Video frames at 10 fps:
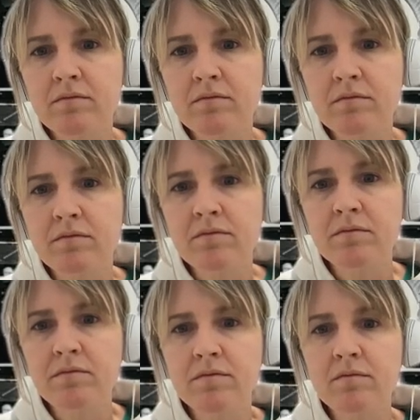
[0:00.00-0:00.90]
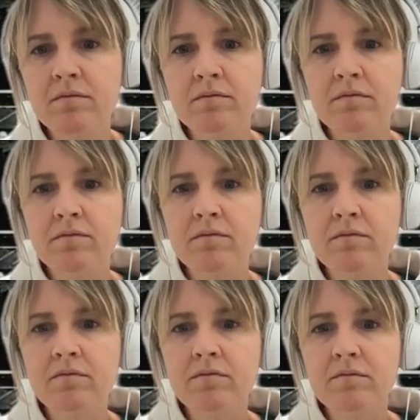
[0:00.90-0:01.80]

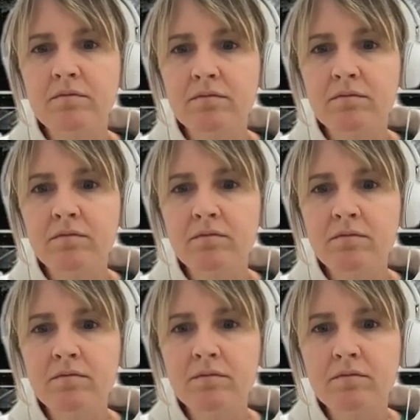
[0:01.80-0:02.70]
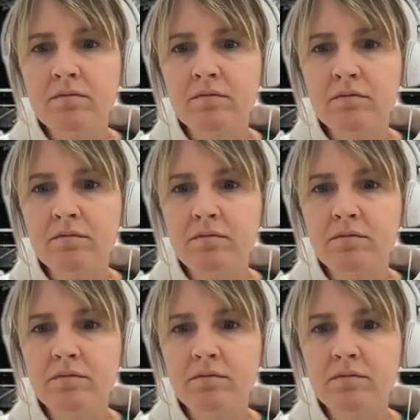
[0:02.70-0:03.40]
[no speech]